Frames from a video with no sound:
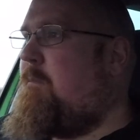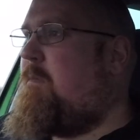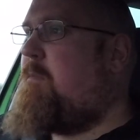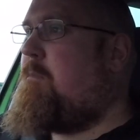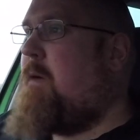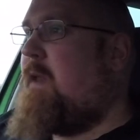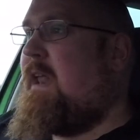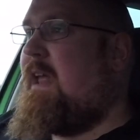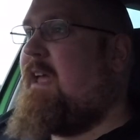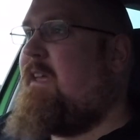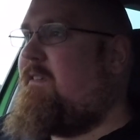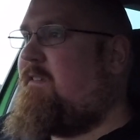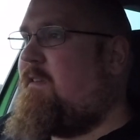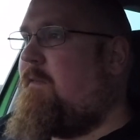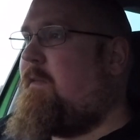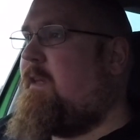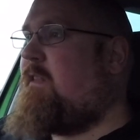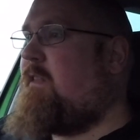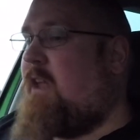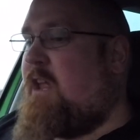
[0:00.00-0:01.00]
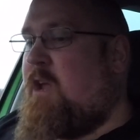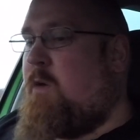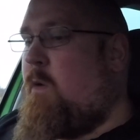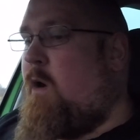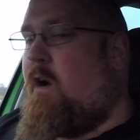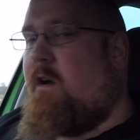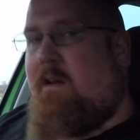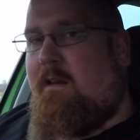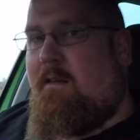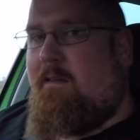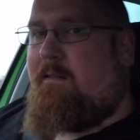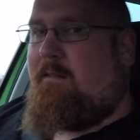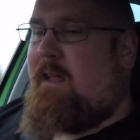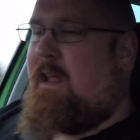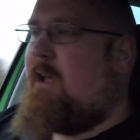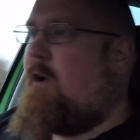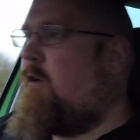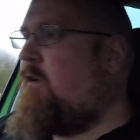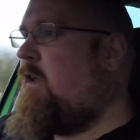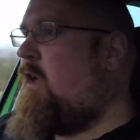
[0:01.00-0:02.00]
but it is something that you are going to see
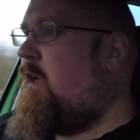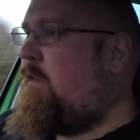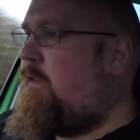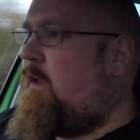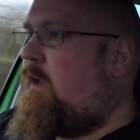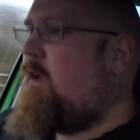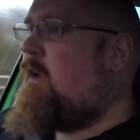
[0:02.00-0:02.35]
on other